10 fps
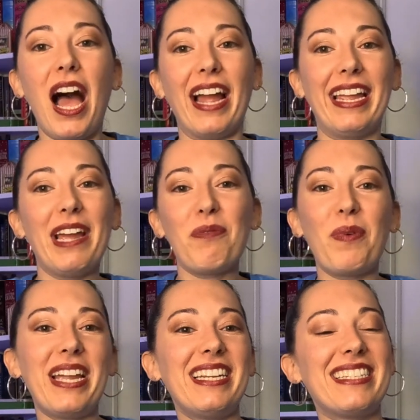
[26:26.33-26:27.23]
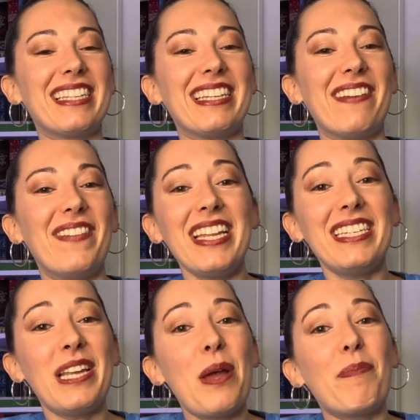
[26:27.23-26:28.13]
I can't wait until the
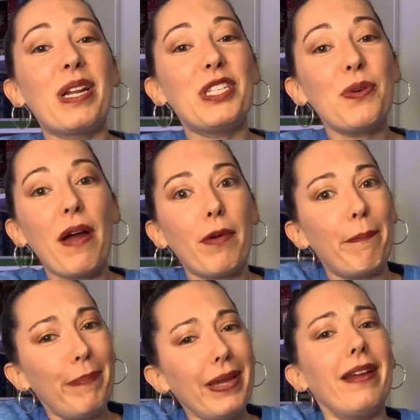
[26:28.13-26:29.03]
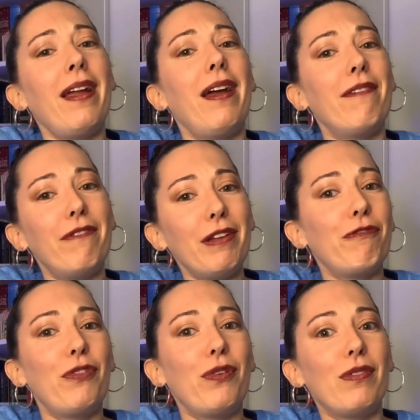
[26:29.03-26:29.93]
event, but I do have a big
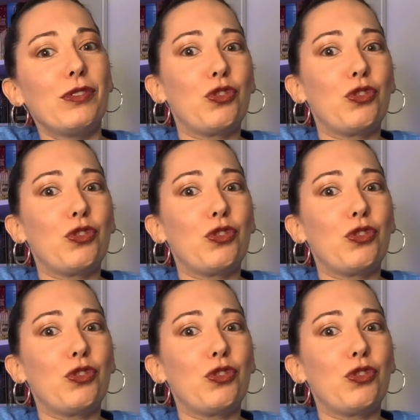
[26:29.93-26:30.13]
eventful